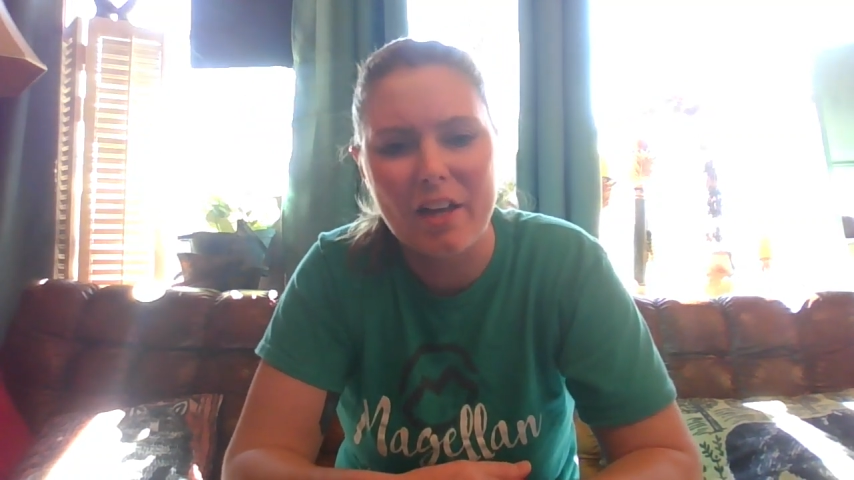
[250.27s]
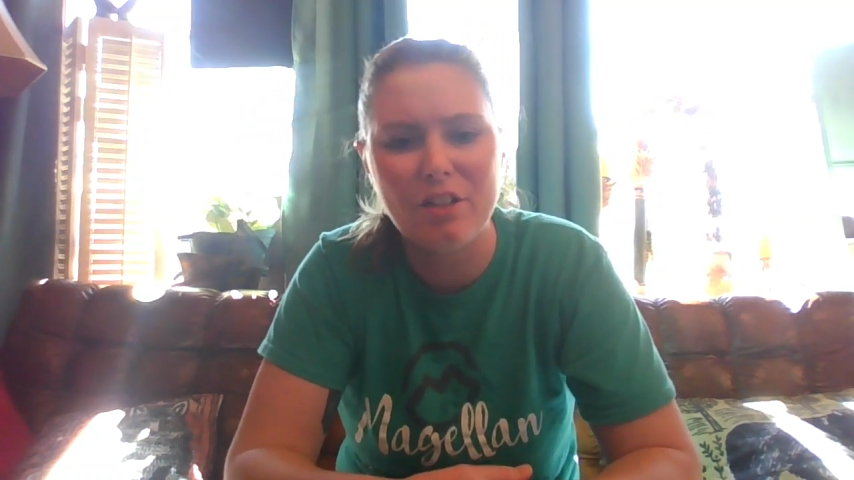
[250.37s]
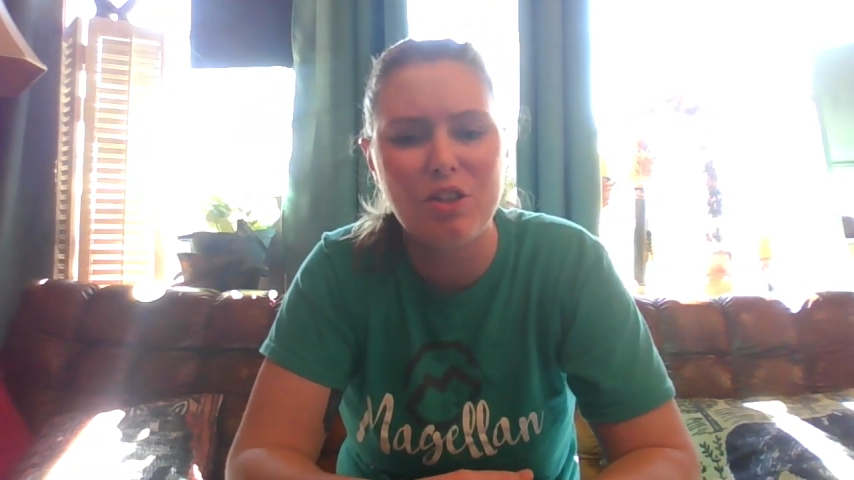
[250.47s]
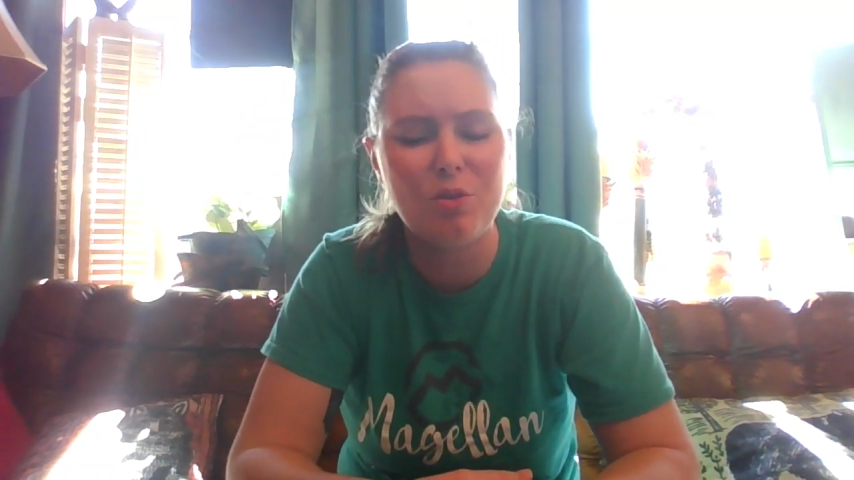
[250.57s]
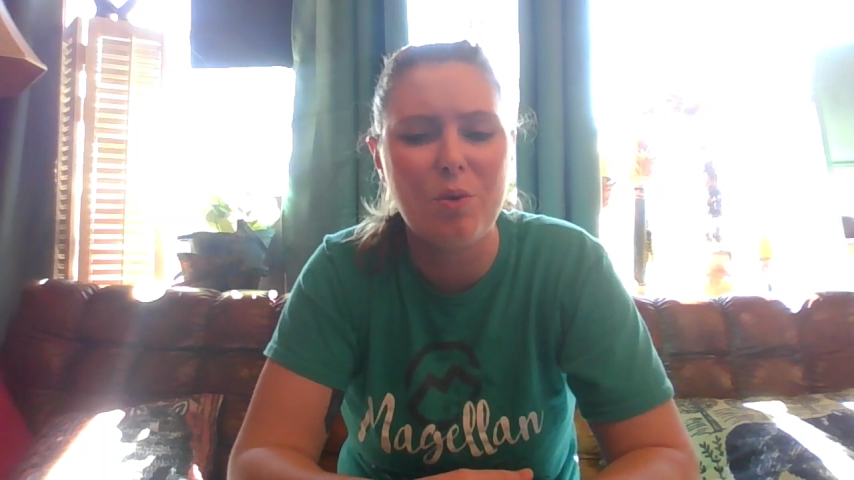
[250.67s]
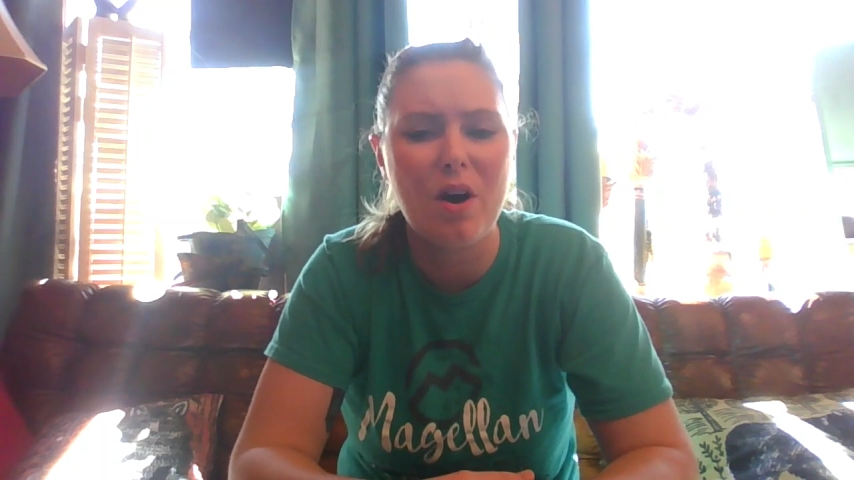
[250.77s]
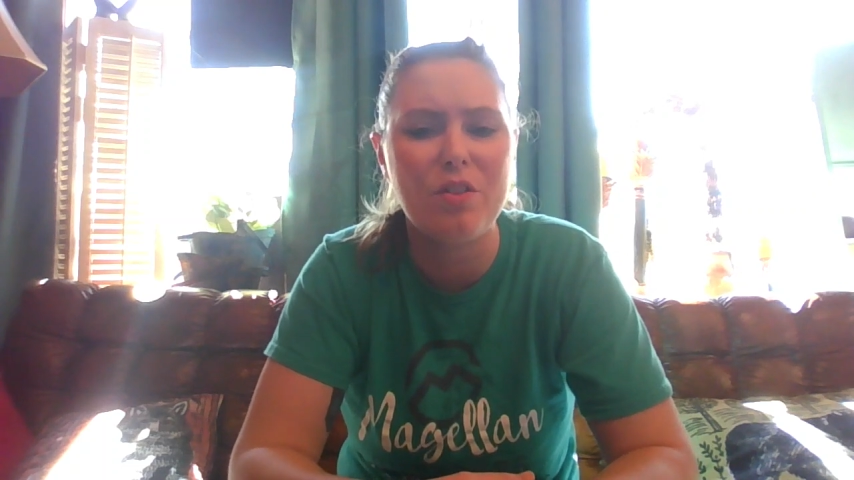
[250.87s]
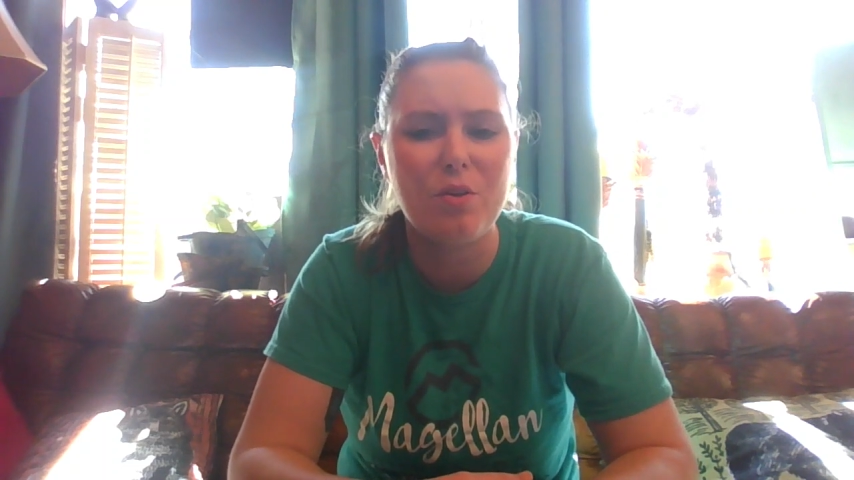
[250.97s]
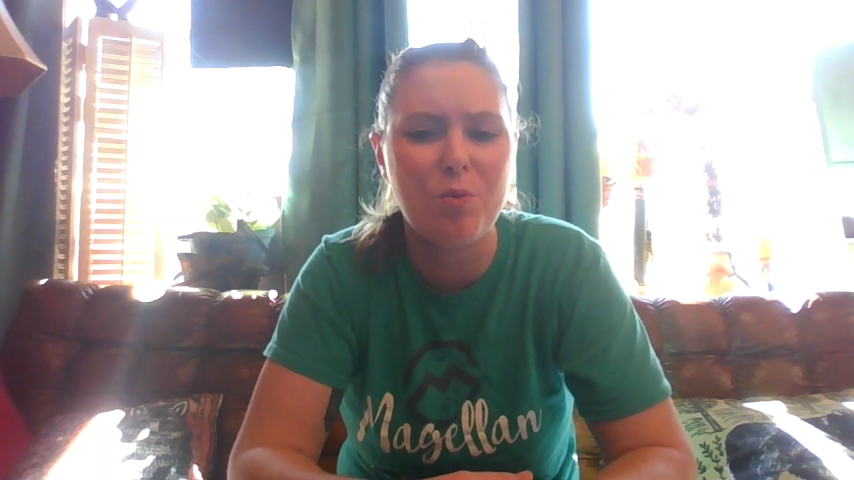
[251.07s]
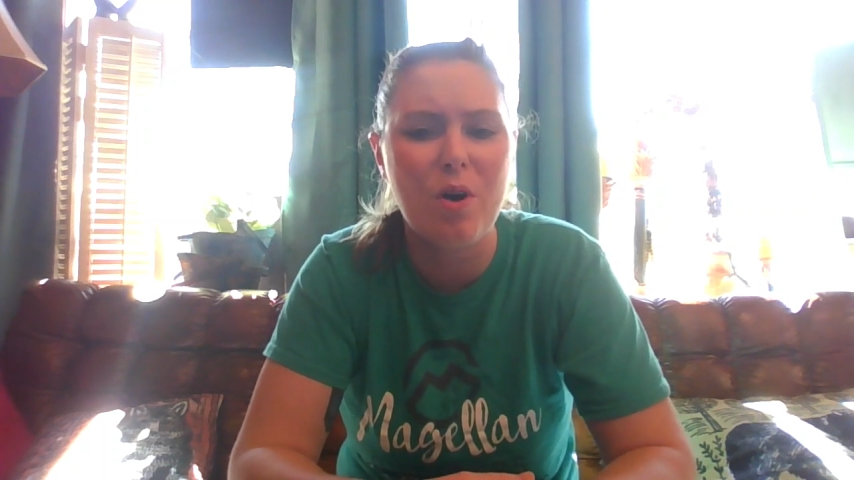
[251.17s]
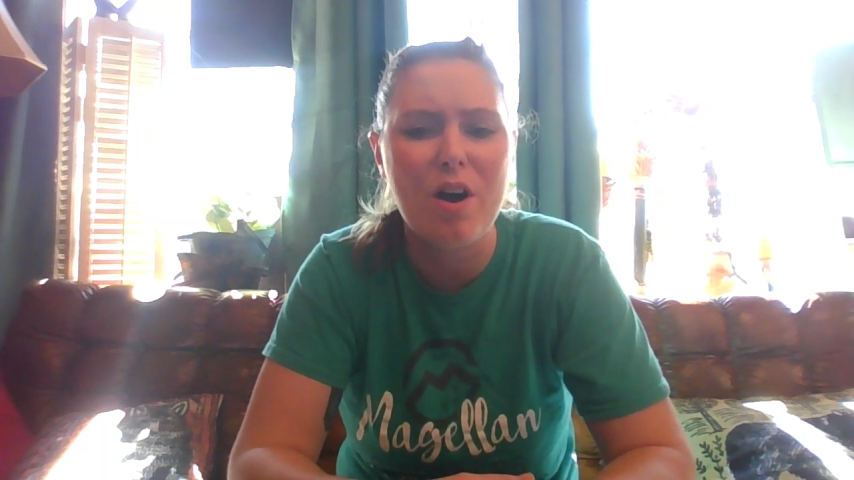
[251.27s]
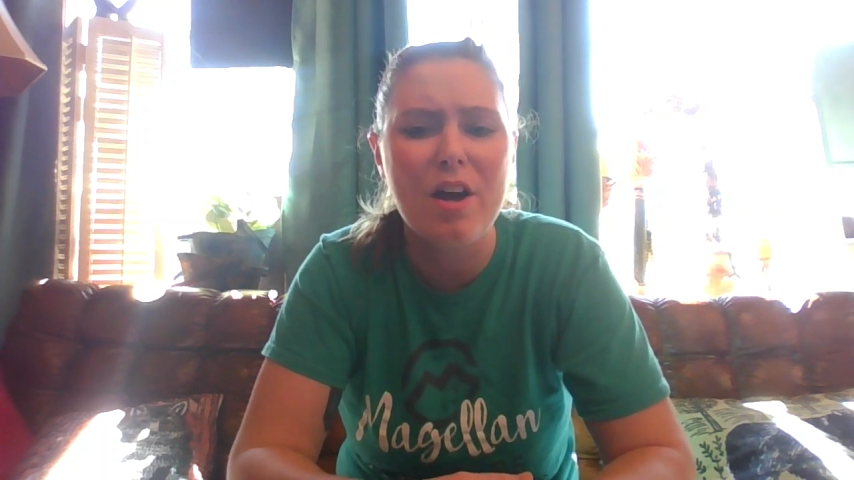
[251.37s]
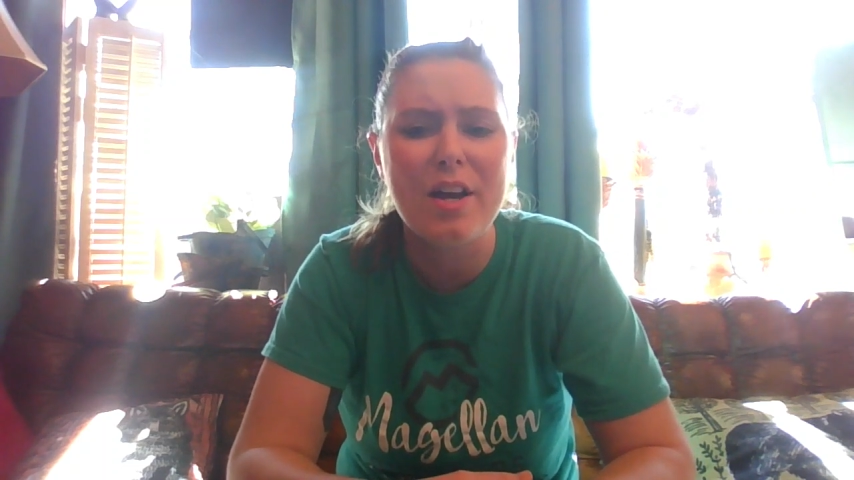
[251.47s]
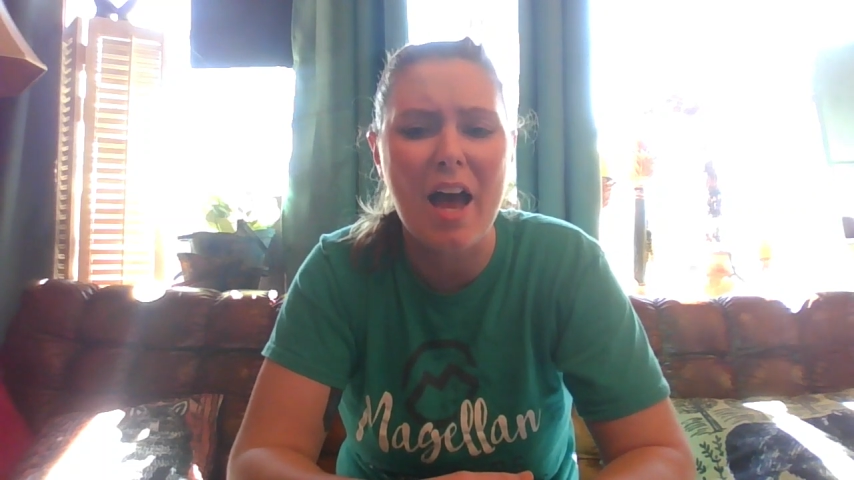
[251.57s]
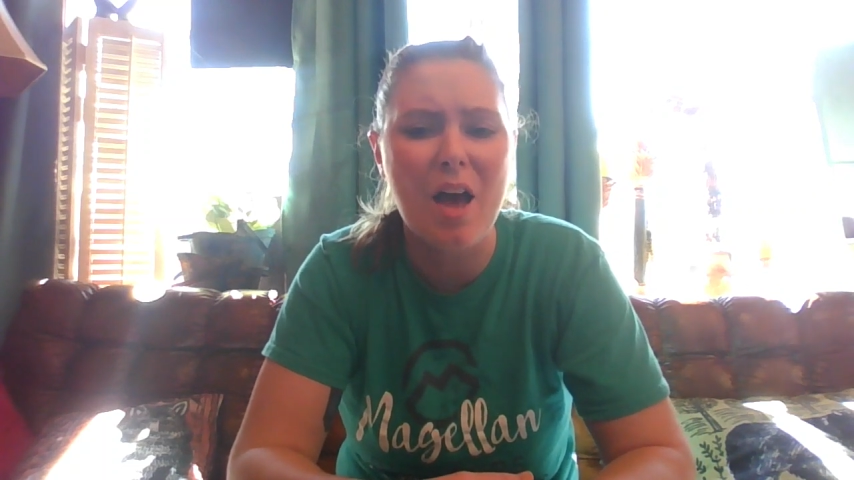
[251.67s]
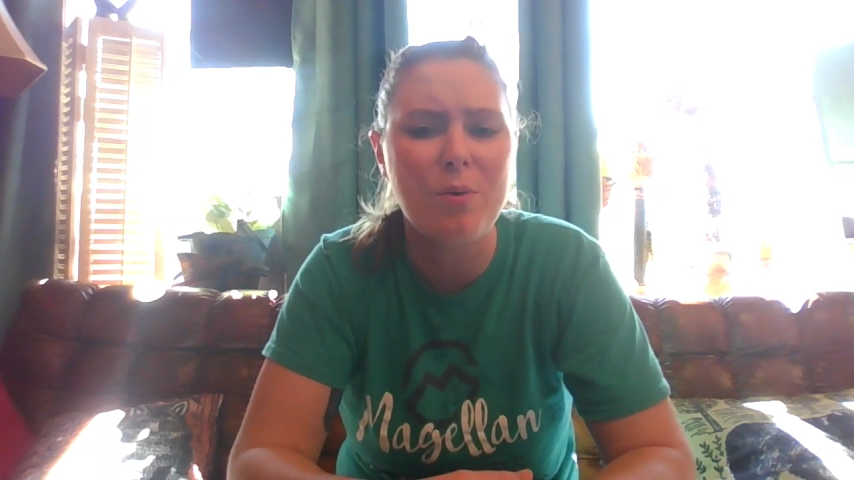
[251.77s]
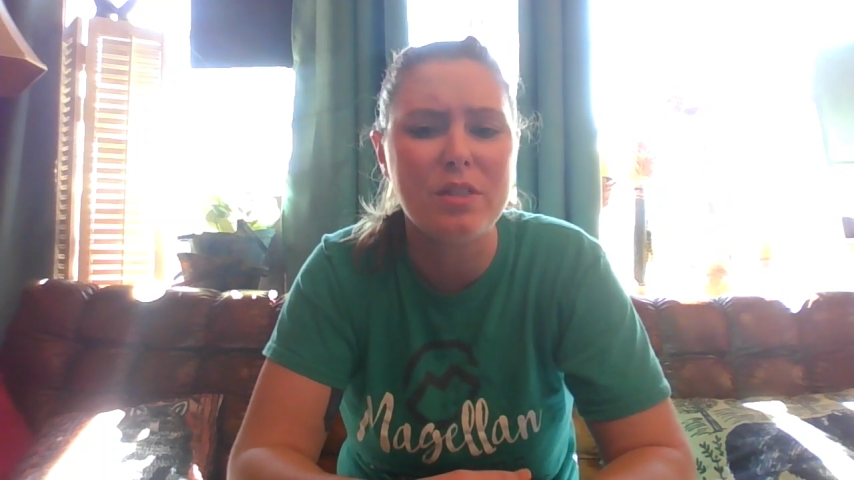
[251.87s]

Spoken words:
and you are the one I